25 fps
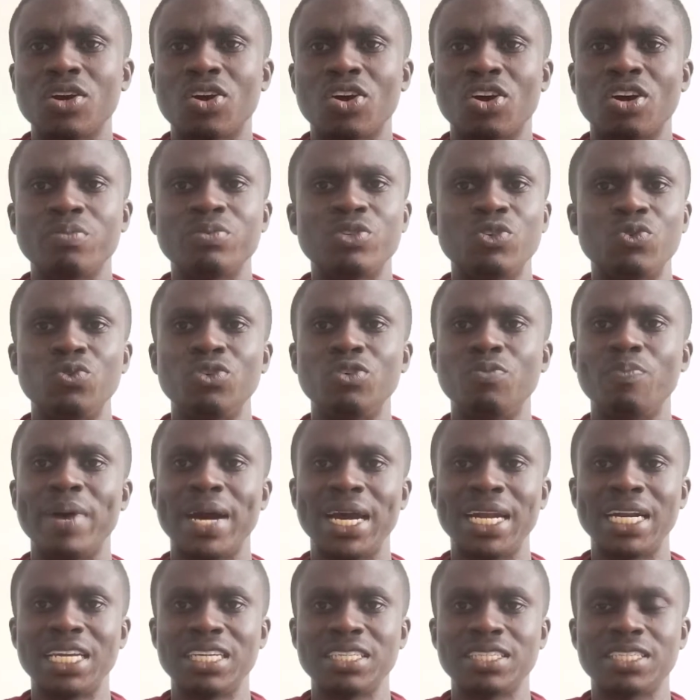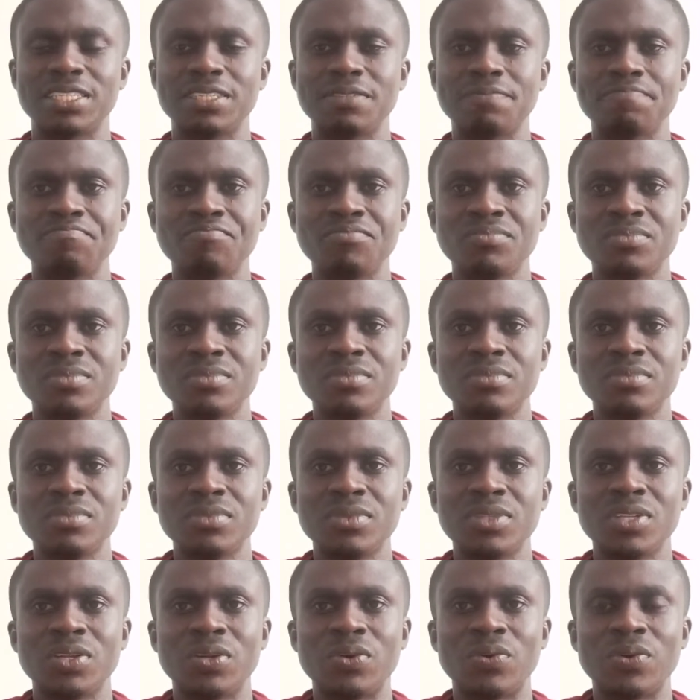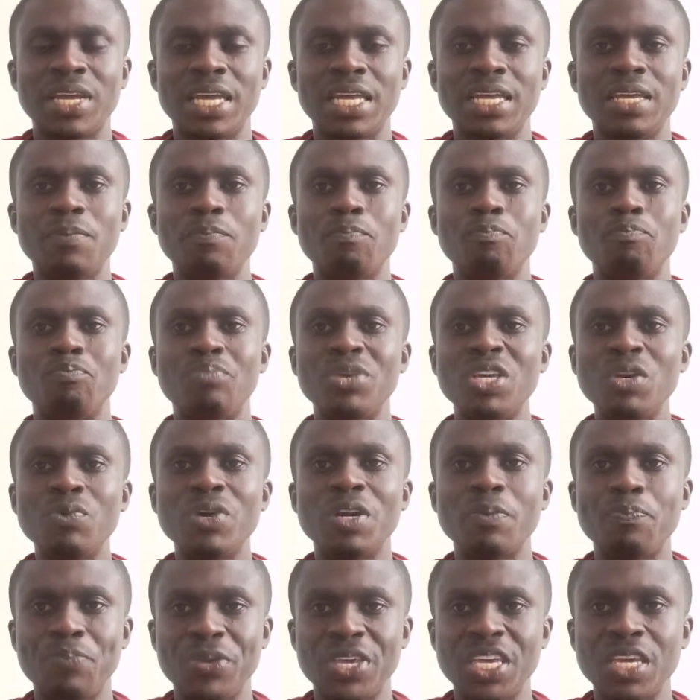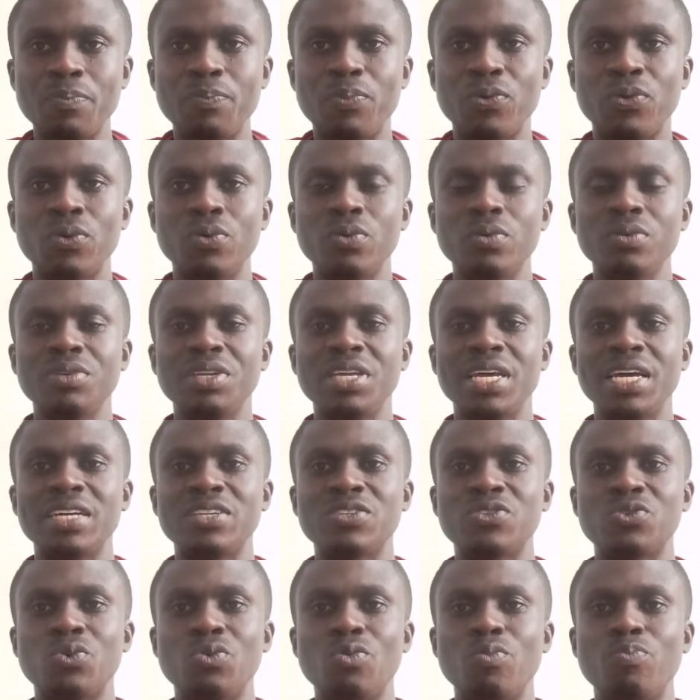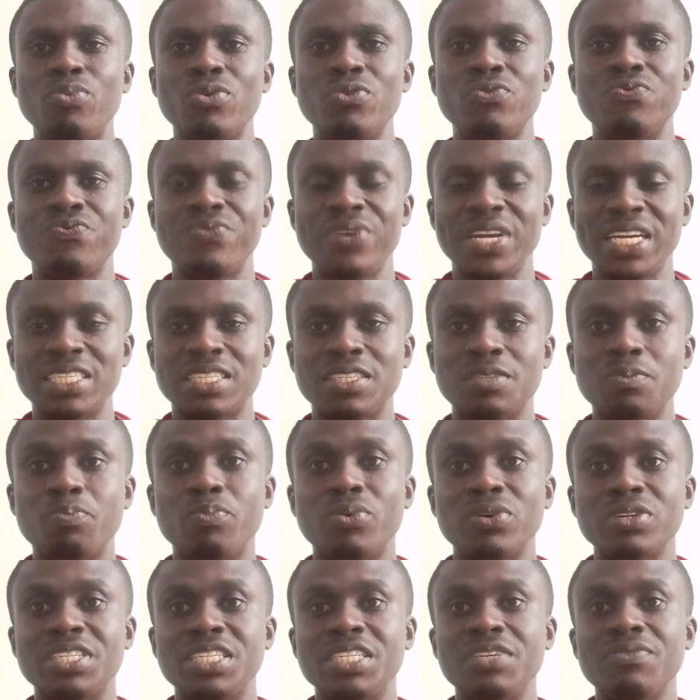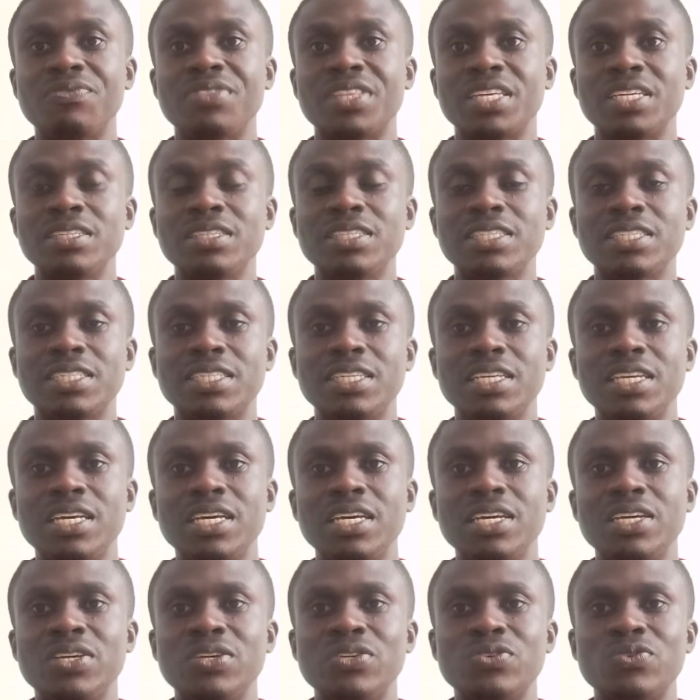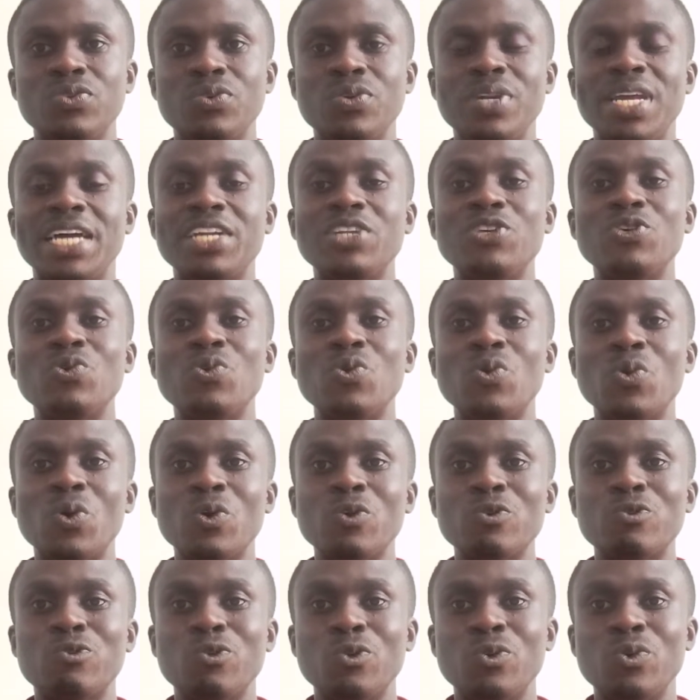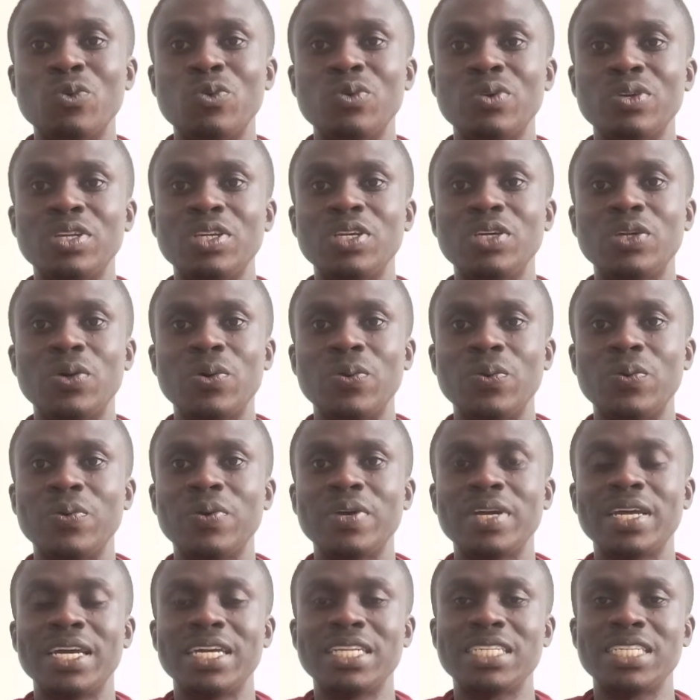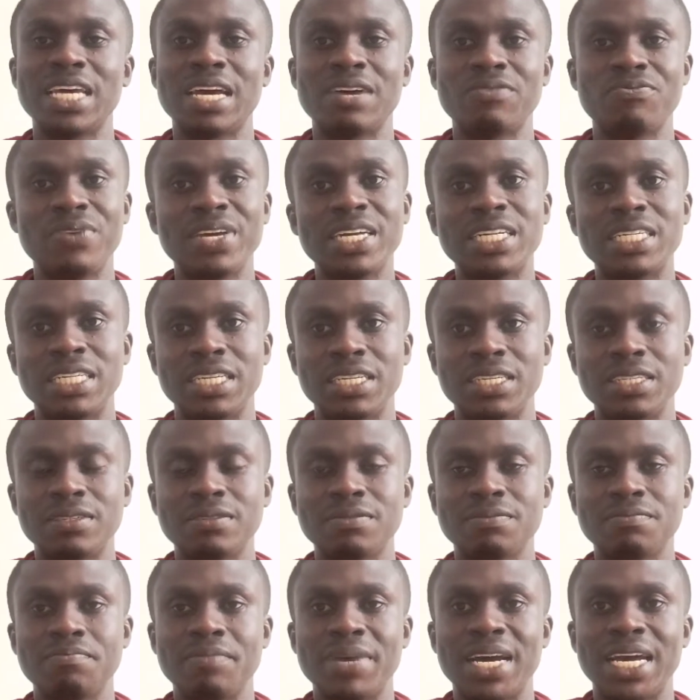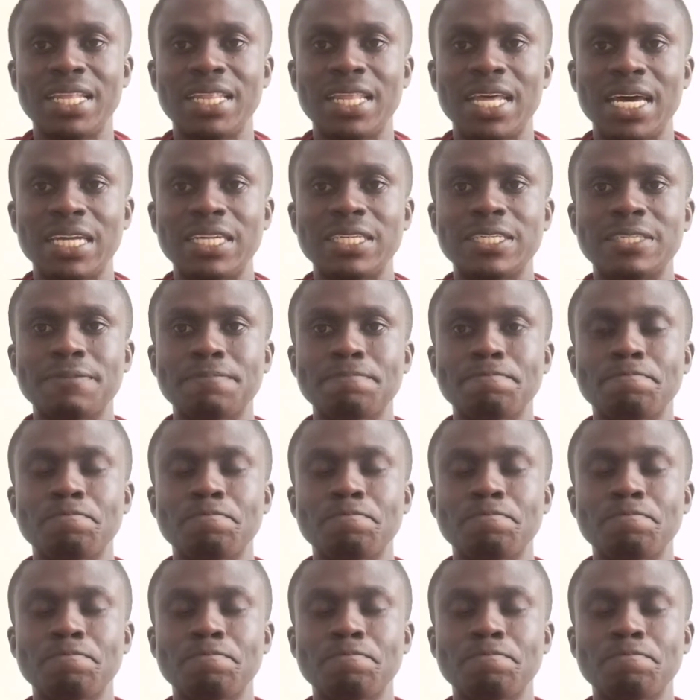corrupt good manners okay be with people yes who profess positive things so that you also you know get affected by that